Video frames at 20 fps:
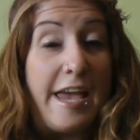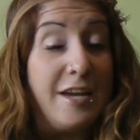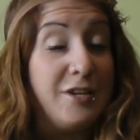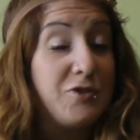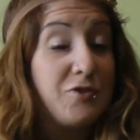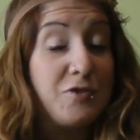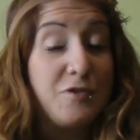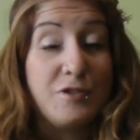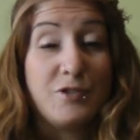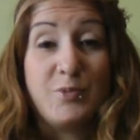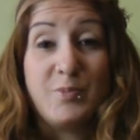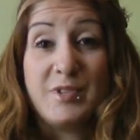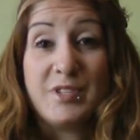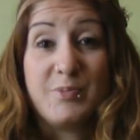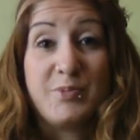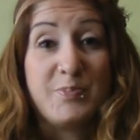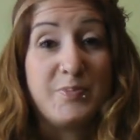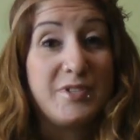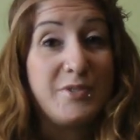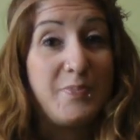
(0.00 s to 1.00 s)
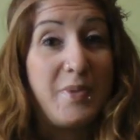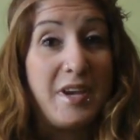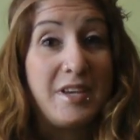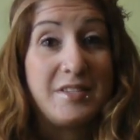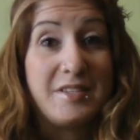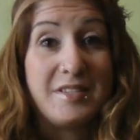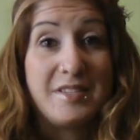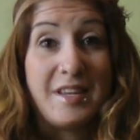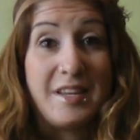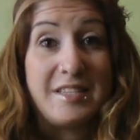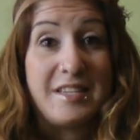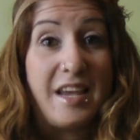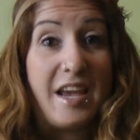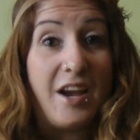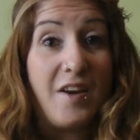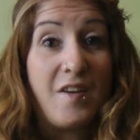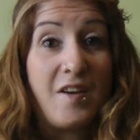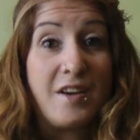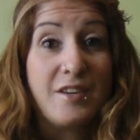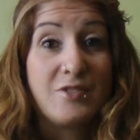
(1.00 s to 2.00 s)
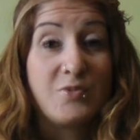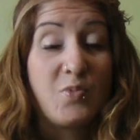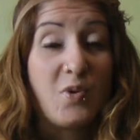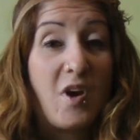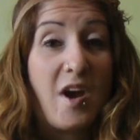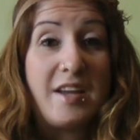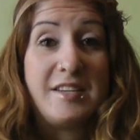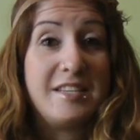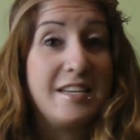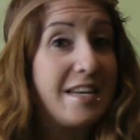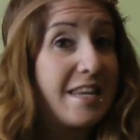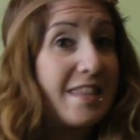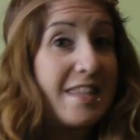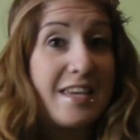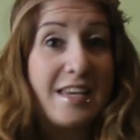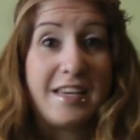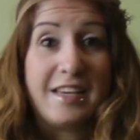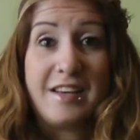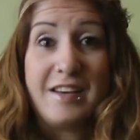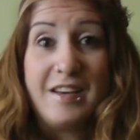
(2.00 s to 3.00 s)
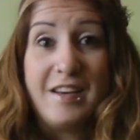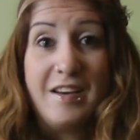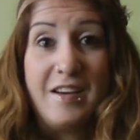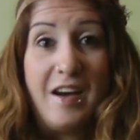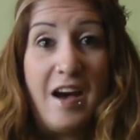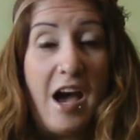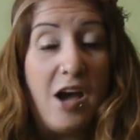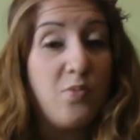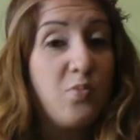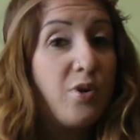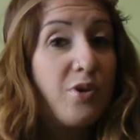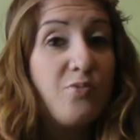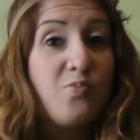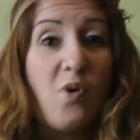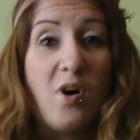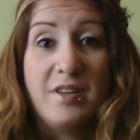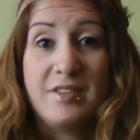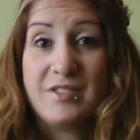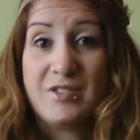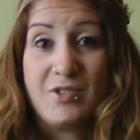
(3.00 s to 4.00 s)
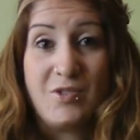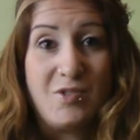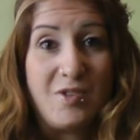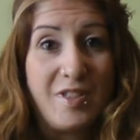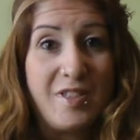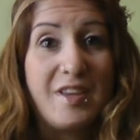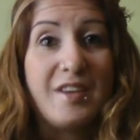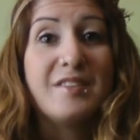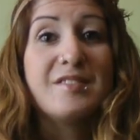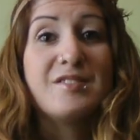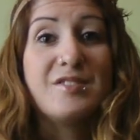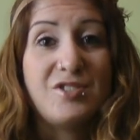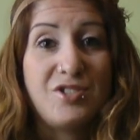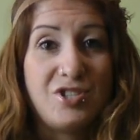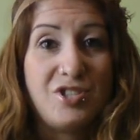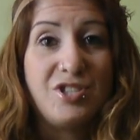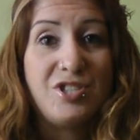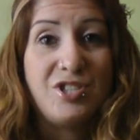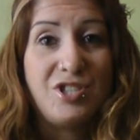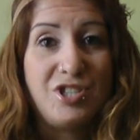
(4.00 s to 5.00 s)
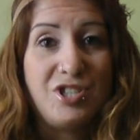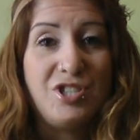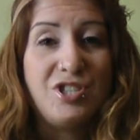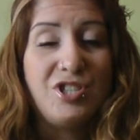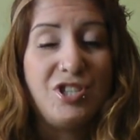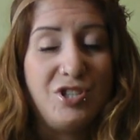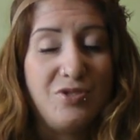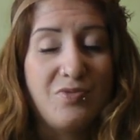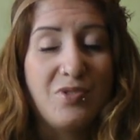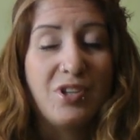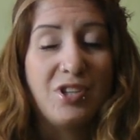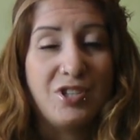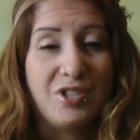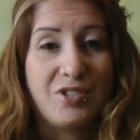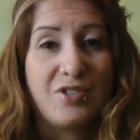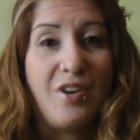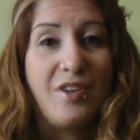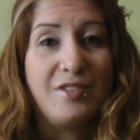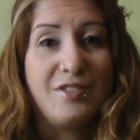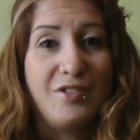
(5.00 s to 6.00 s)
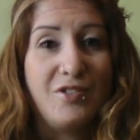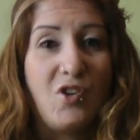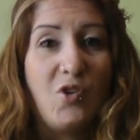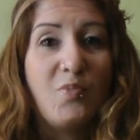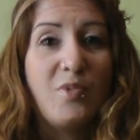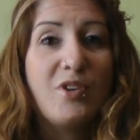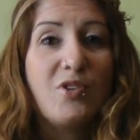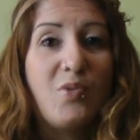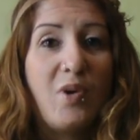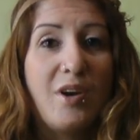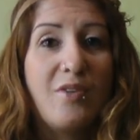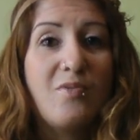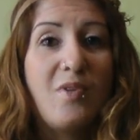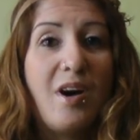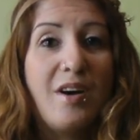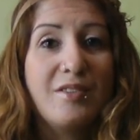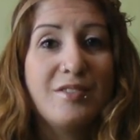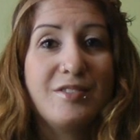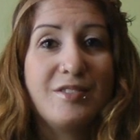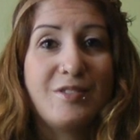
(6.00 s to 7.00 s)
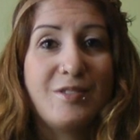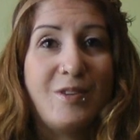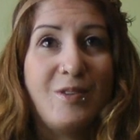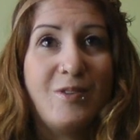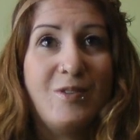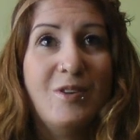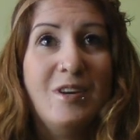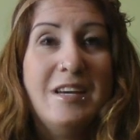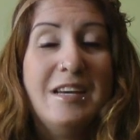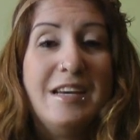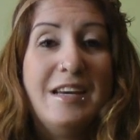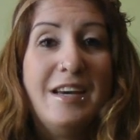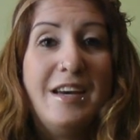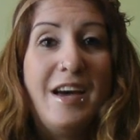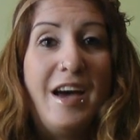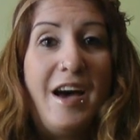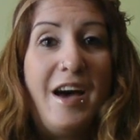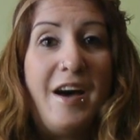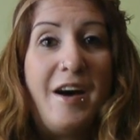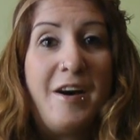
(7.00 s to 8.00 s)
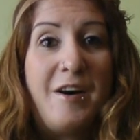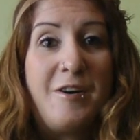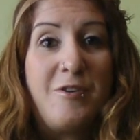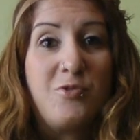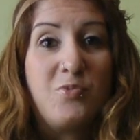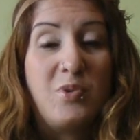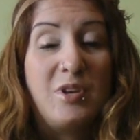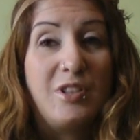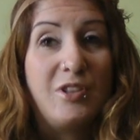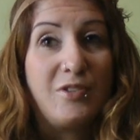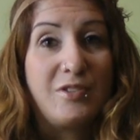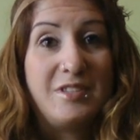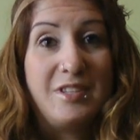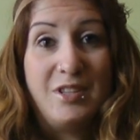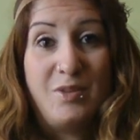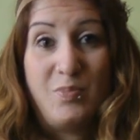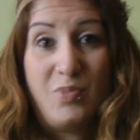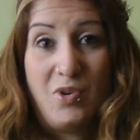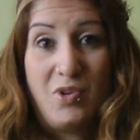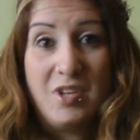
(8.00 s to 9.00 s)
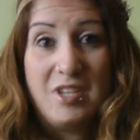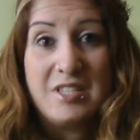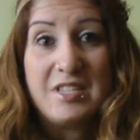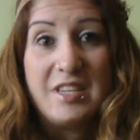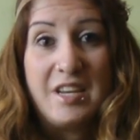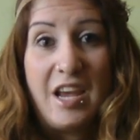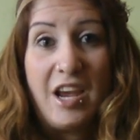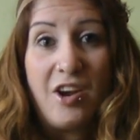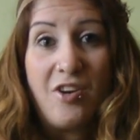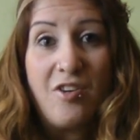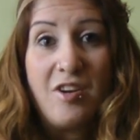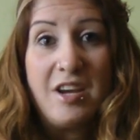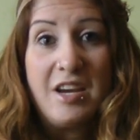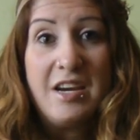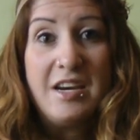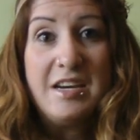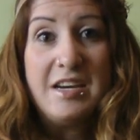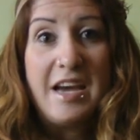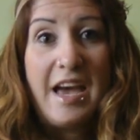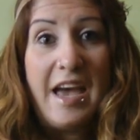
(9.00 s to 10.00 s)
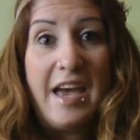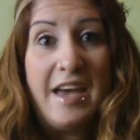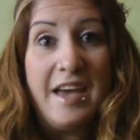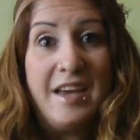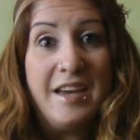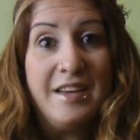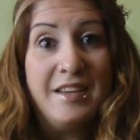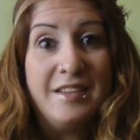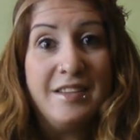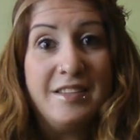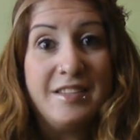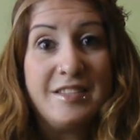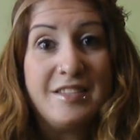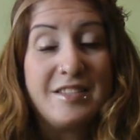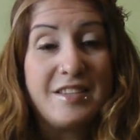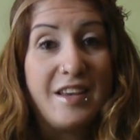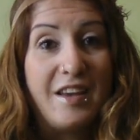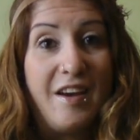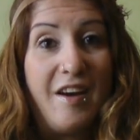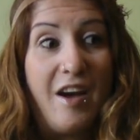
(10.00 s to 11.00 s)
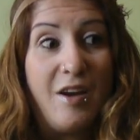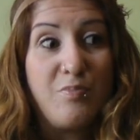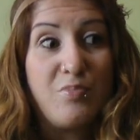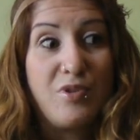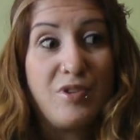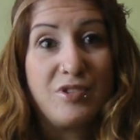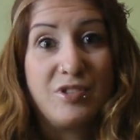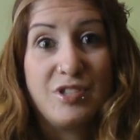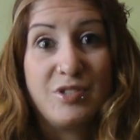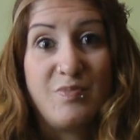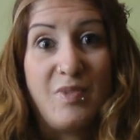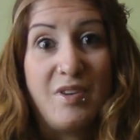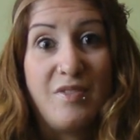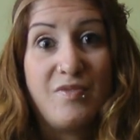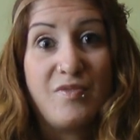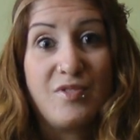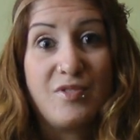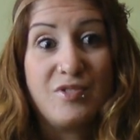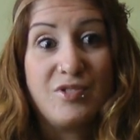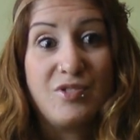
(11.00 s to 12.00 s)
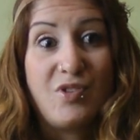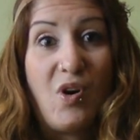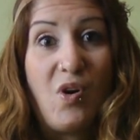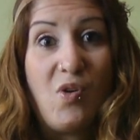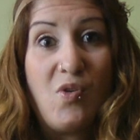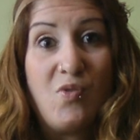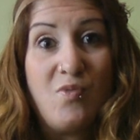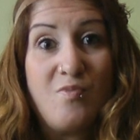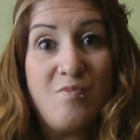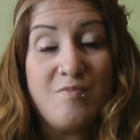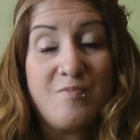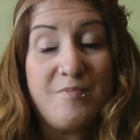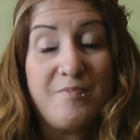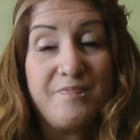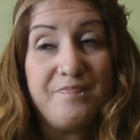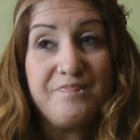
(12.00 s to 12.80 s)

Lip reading: introduced me to spaces and to areas where I didn't think I would want certain things, and she really just got to know me quite well. So we looked in the Burlington area and I purchased my first home.